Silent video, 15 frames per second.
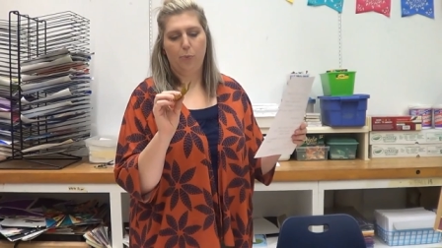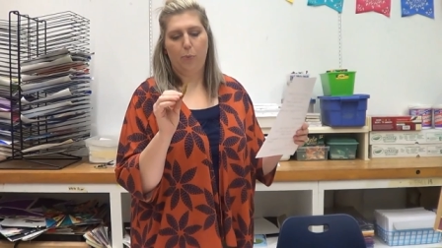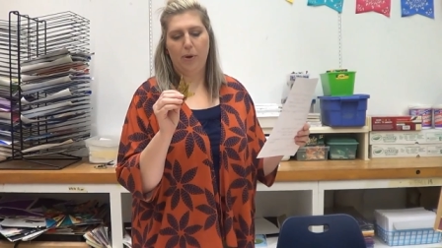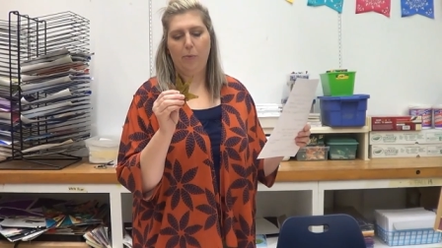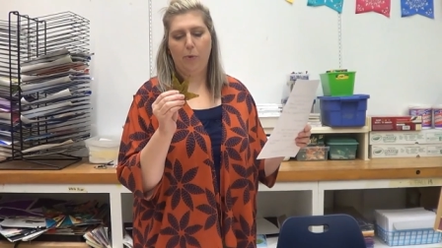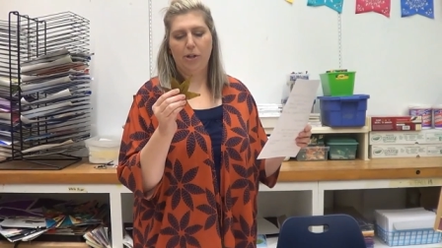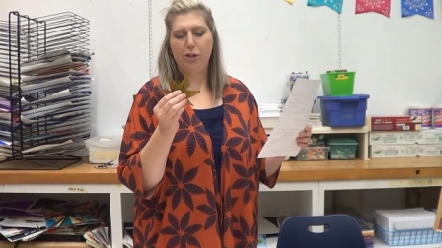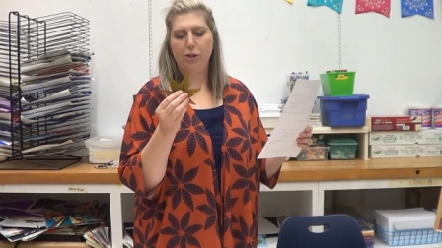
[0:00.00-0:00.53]

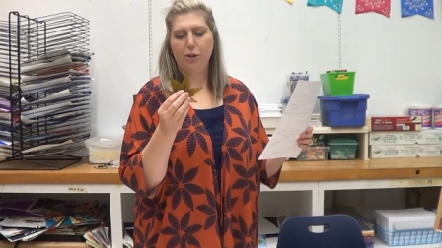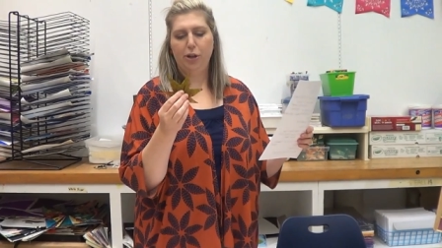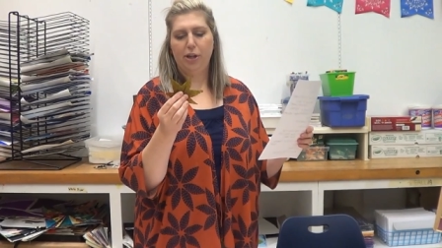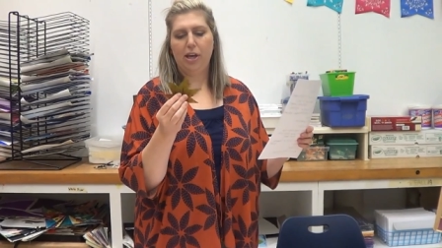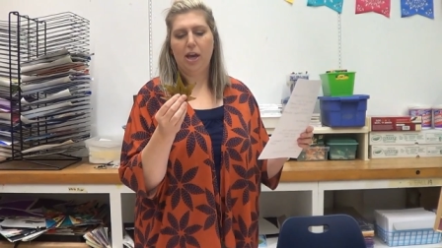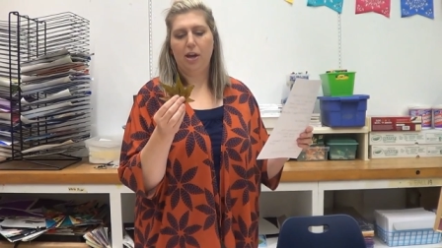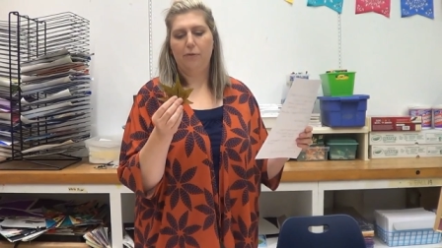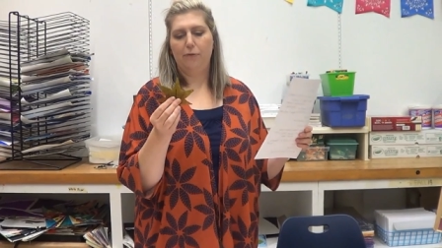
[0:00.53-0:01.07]
what, what you're
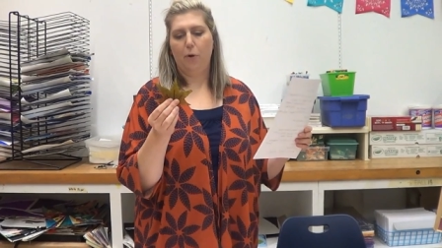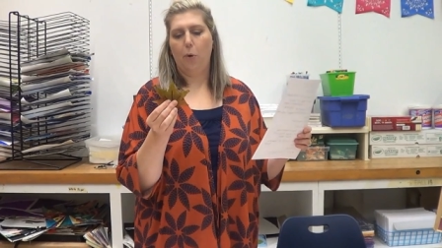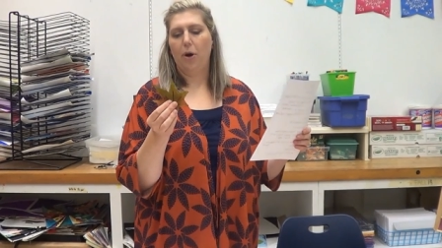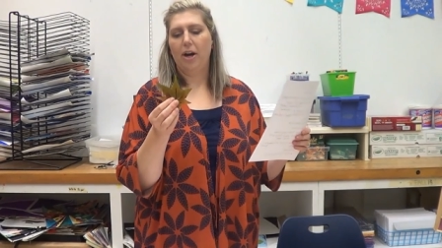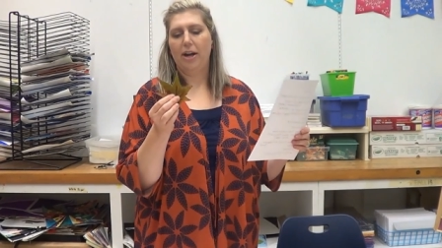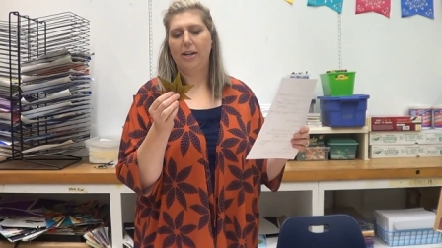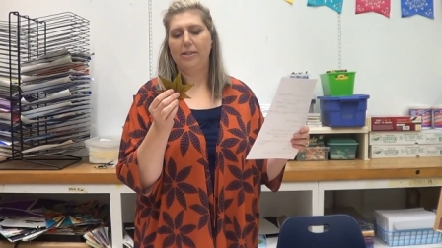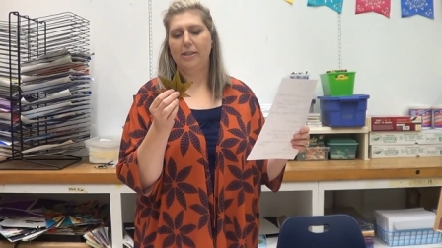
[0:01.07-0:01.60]
looking
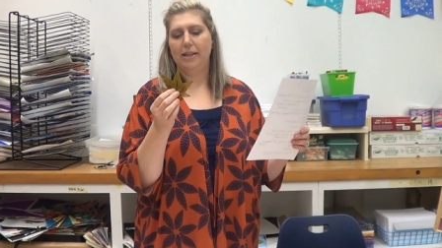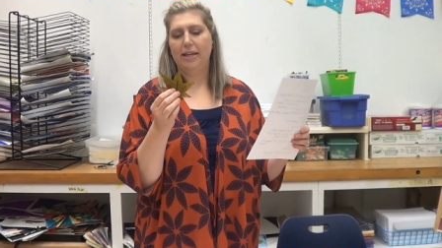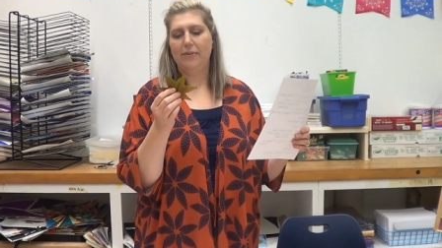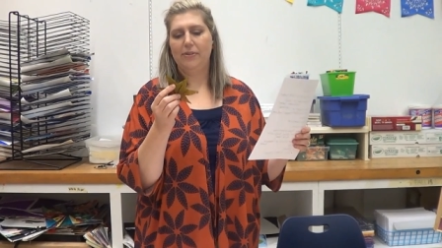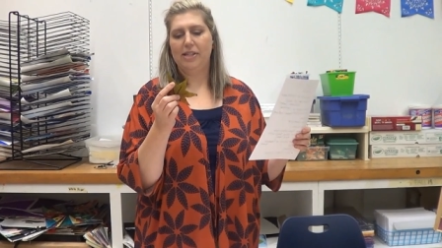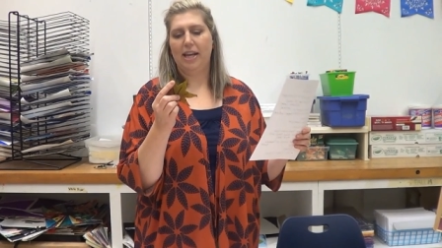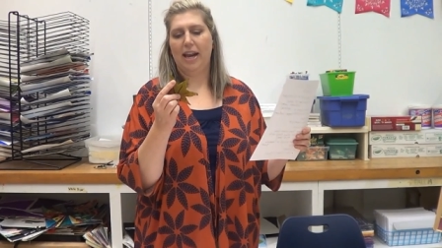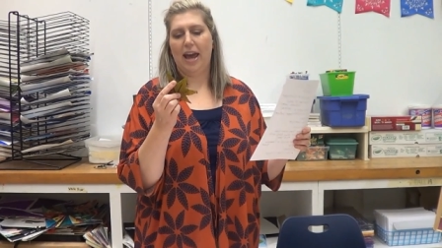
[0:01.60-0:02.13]
for is
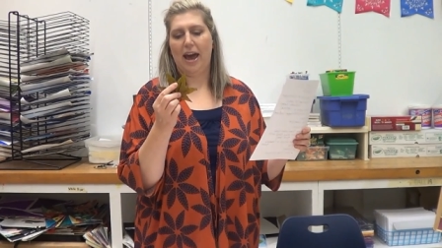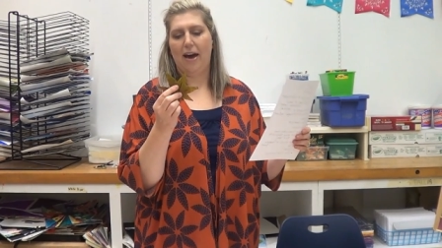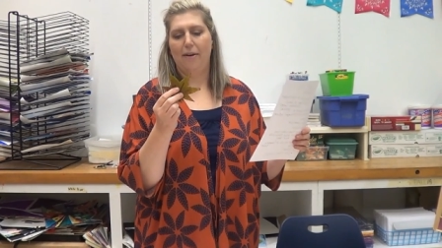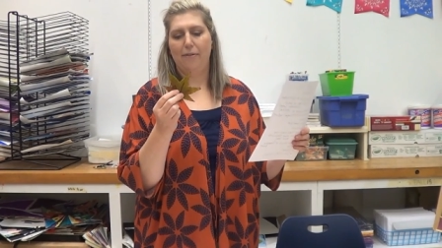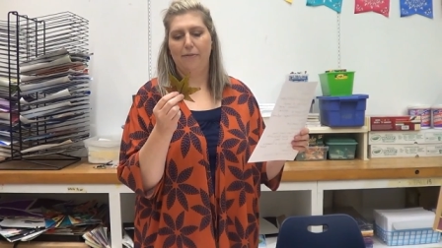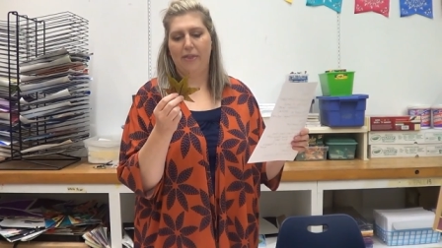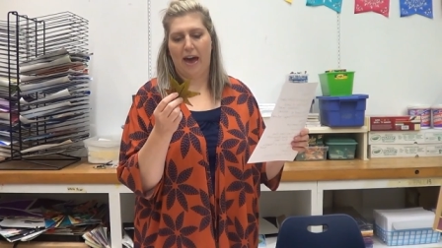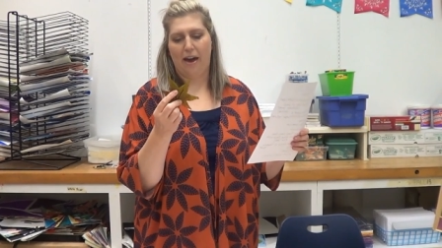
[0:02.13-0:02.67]
leaves that
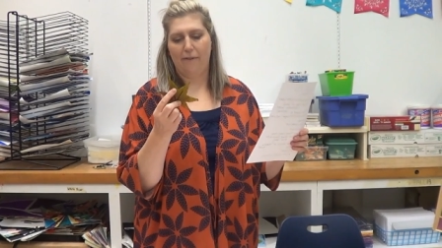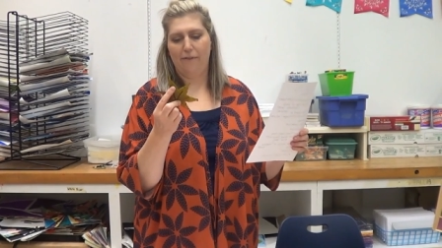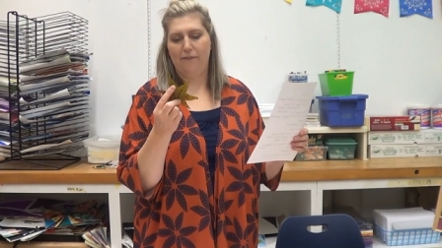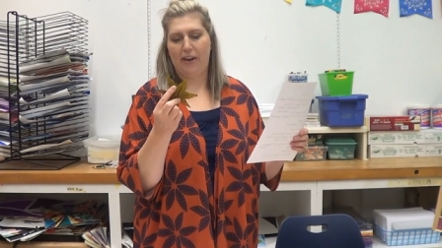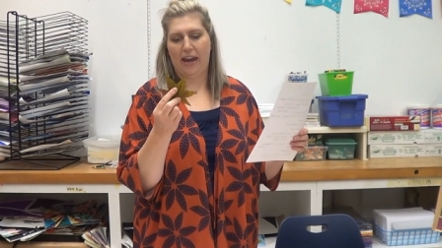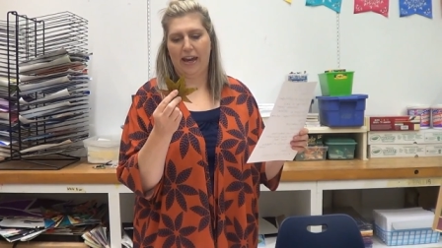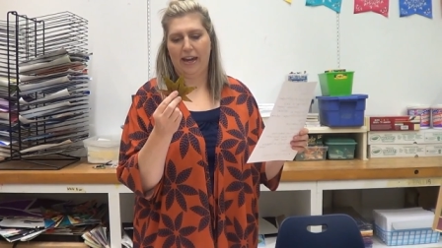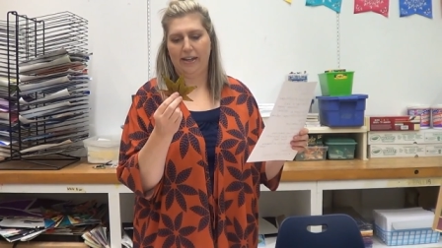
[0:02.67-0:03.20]
have that
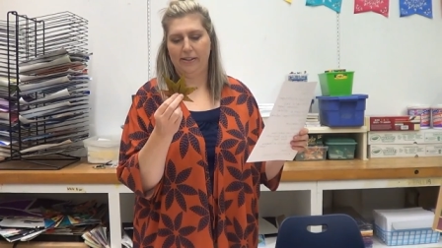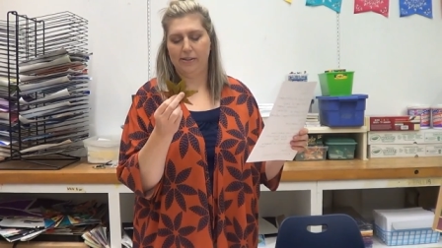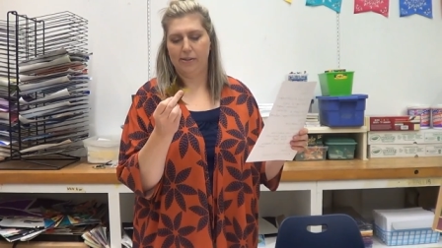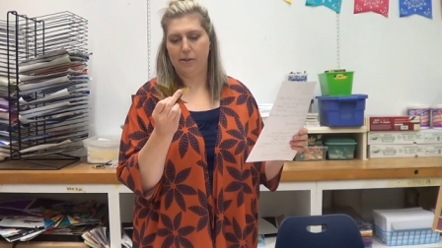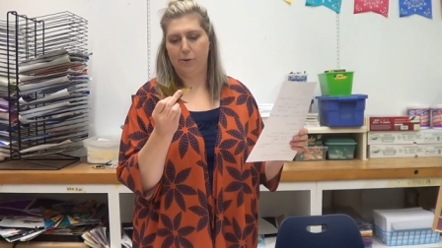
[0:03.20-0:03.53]
veins,